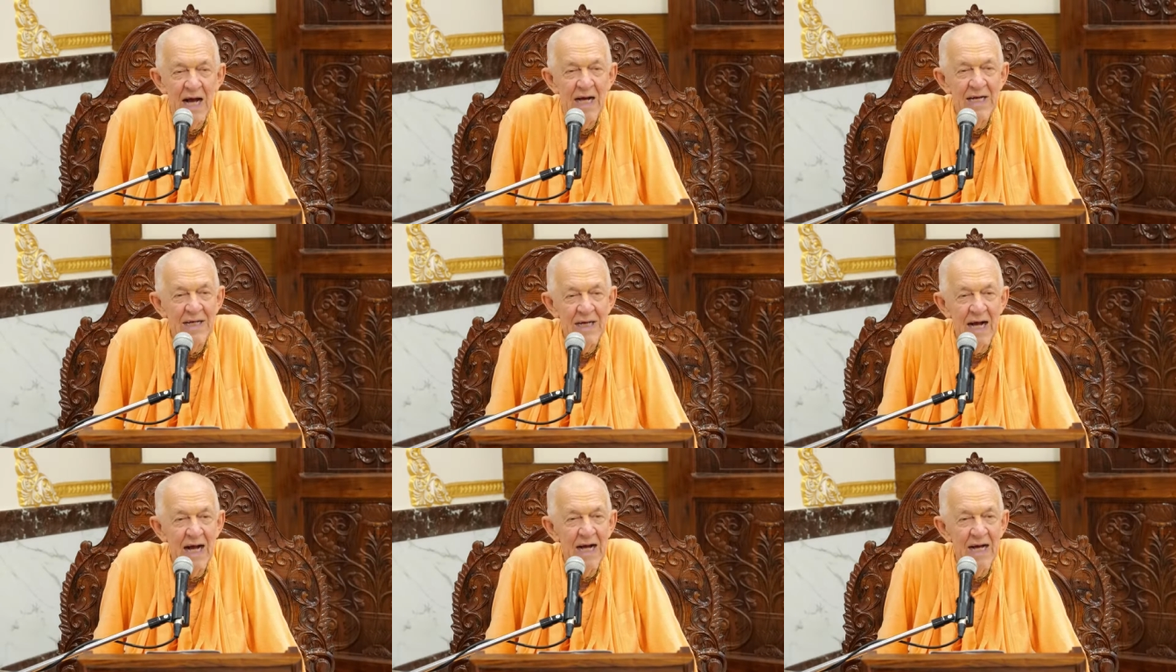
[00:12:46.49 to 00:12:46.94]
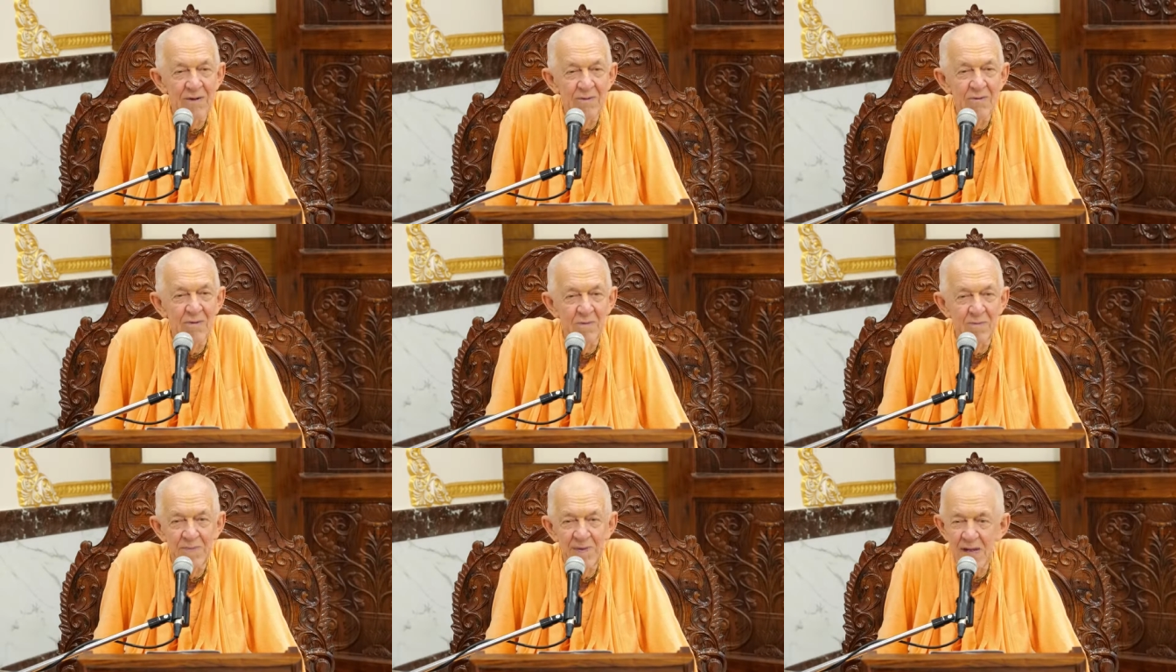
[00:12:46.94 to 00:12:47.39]
and
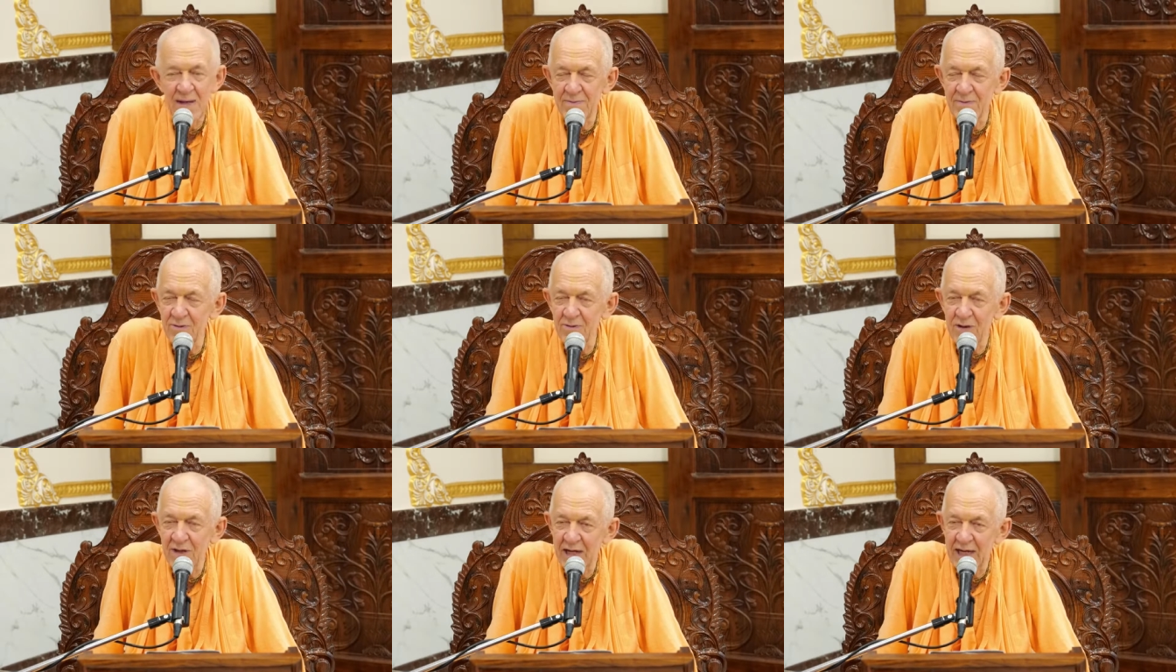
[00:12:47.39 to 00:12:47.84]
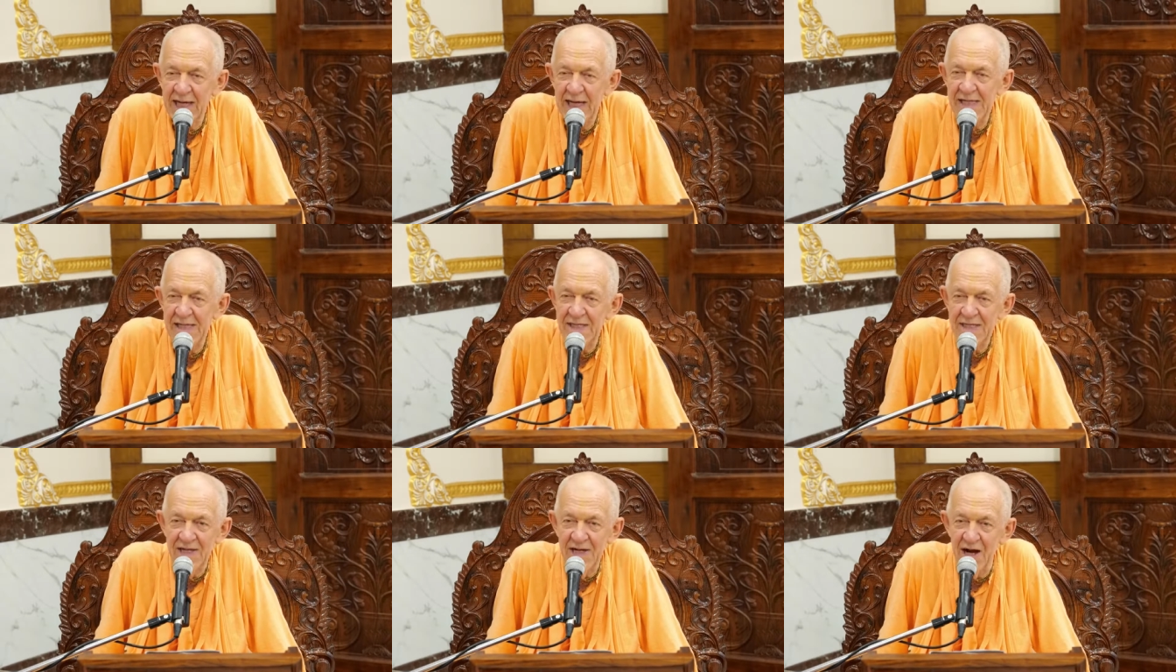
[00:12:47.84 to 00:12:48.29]
I will be able to
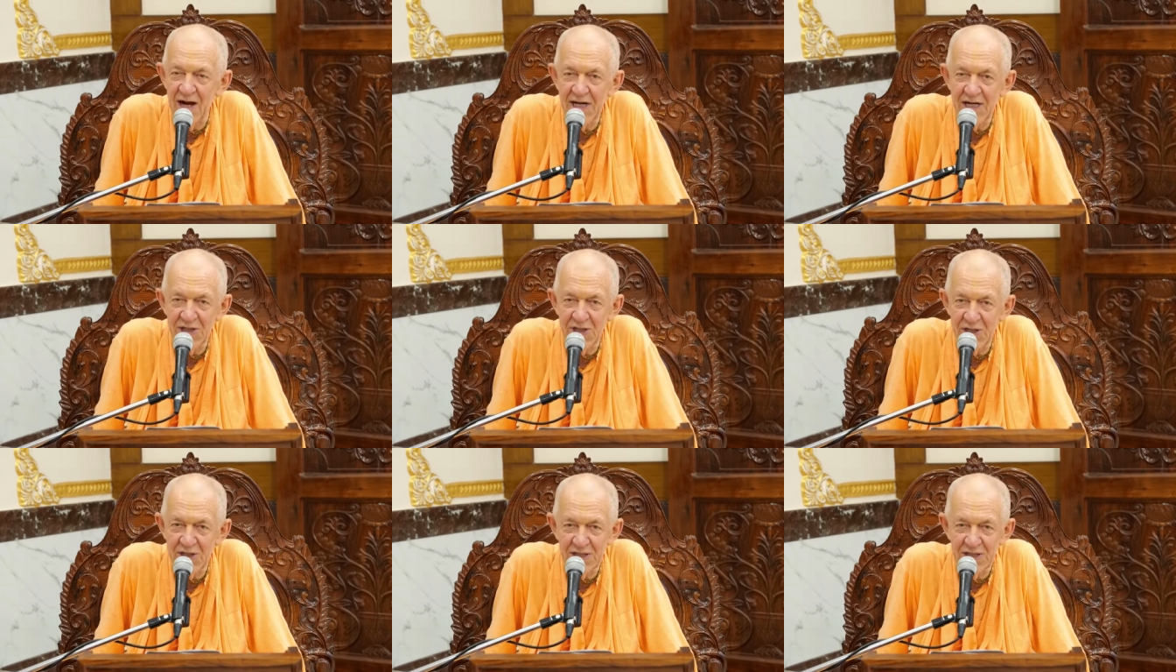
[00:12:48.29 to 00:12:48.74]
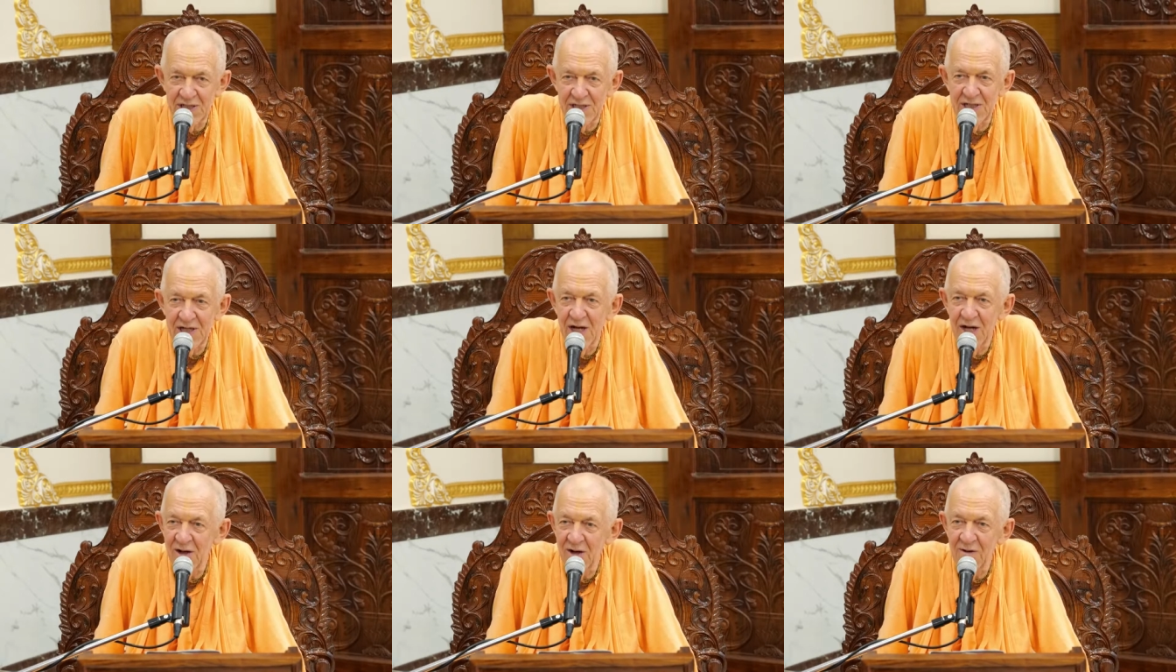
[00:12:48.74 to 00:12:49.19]
get
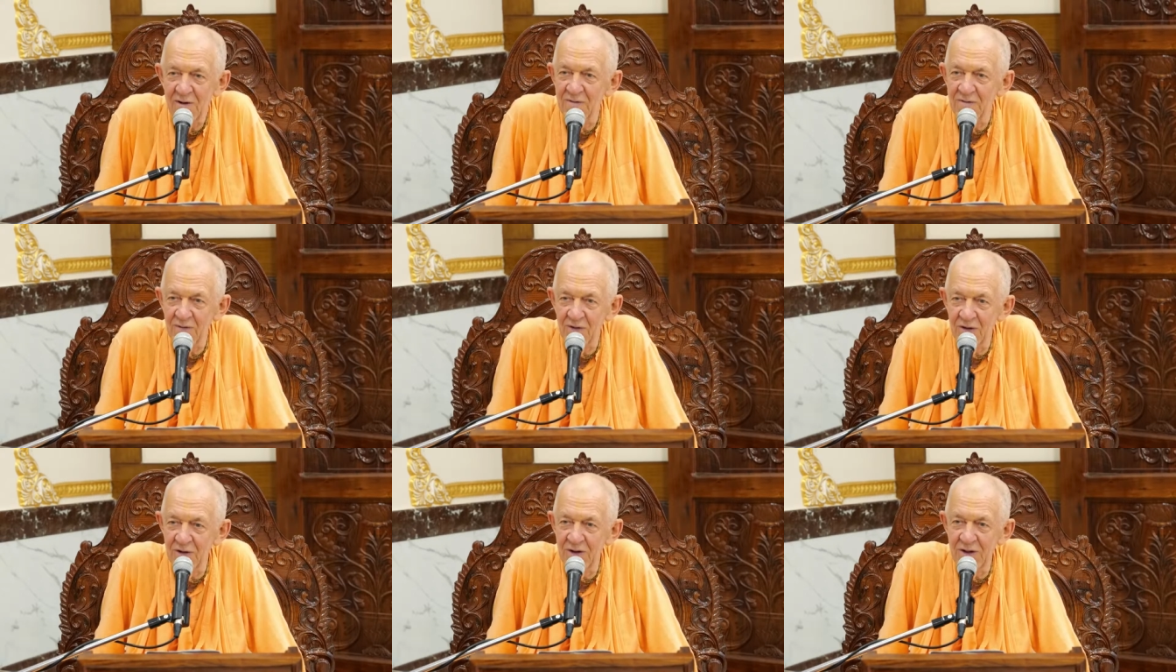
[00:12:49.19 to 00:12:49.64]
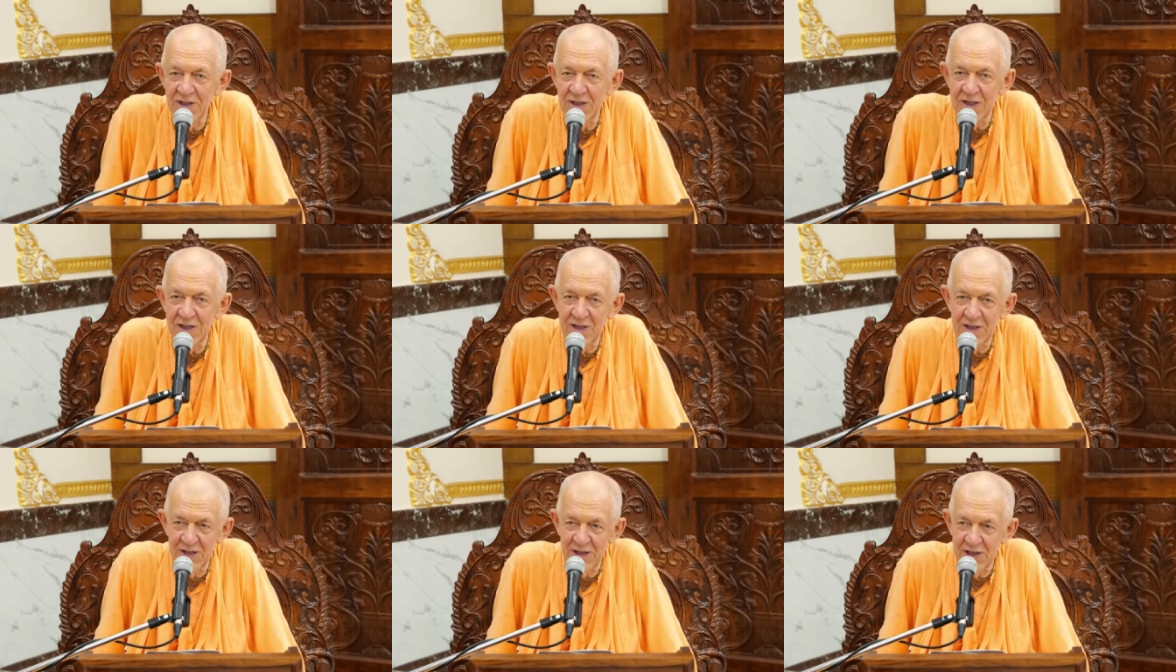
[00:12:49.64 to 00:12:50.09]
darshan of
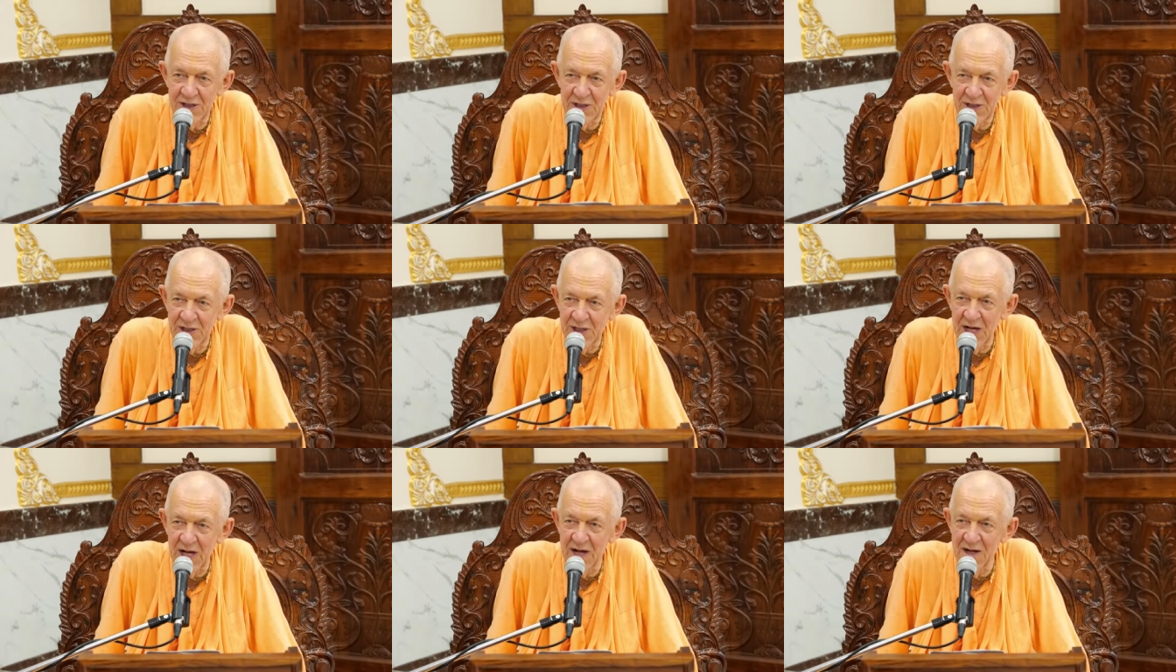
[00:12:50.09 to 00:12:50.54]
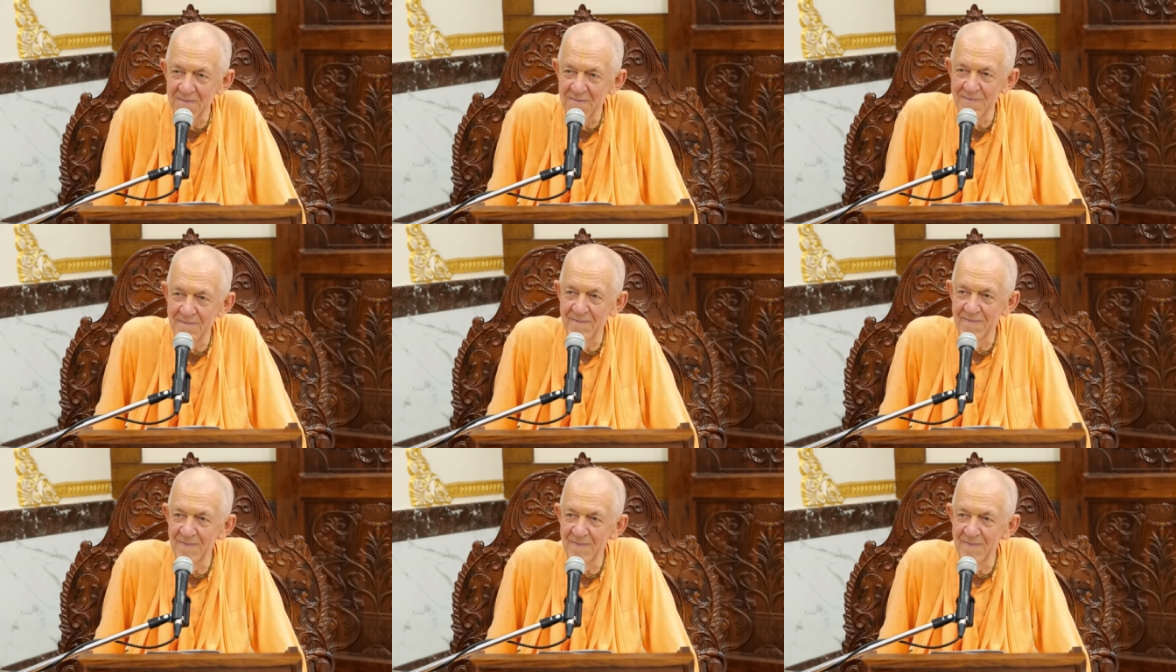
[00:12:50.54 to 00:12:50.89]
Lord Krishna.